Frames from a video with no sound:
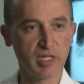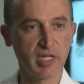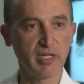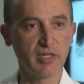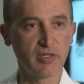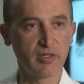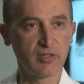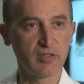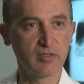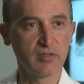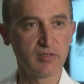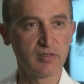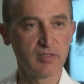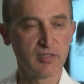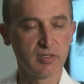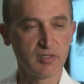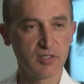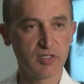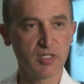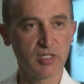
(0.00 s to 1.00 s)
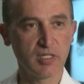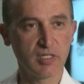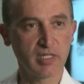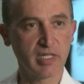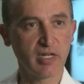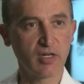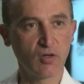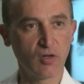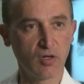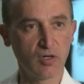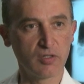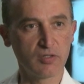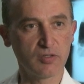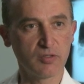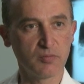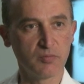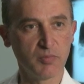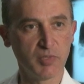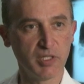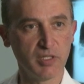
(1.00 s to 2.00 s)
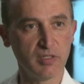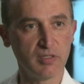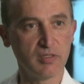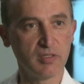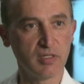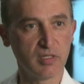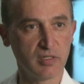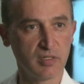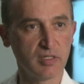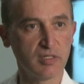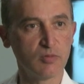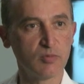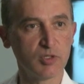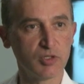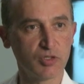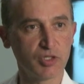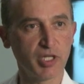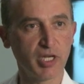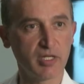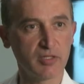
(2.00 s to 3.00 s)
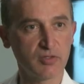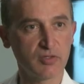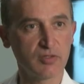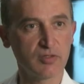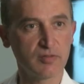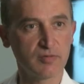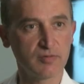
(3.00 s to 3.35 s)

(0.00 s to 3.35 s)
later seeing that heart beat in a human's chest.